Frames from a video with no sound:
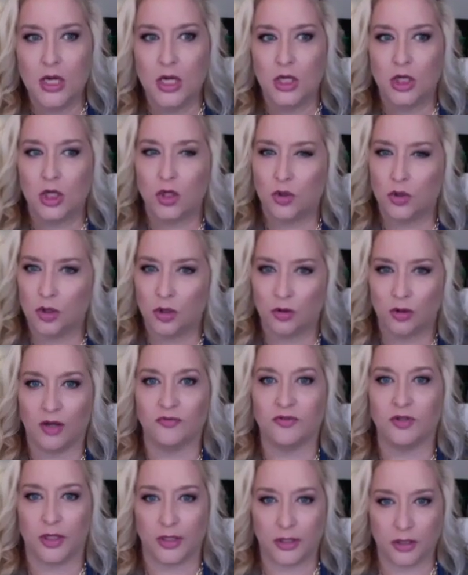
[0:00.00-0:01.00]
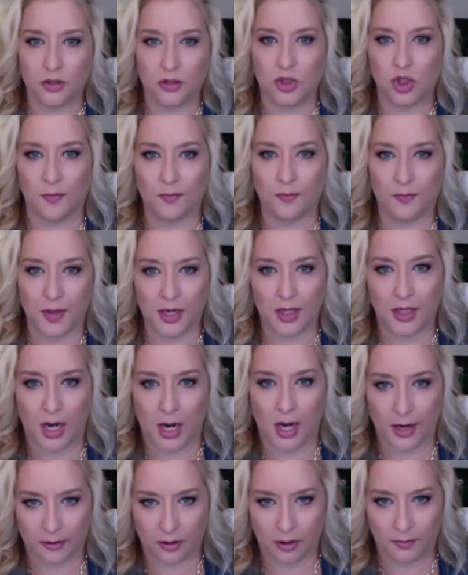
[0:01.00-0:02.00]
Yeah. You know, you don't have to like jump in and
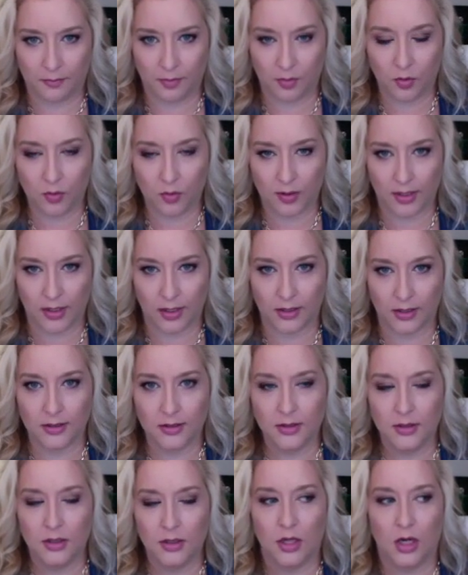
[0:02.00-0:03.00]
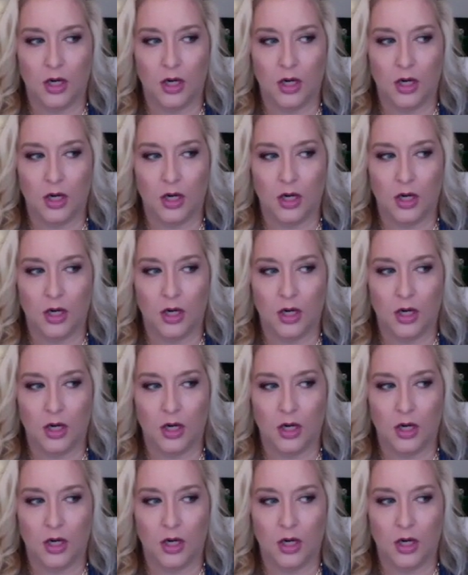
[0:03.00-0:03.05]
hire an employee. Yeah.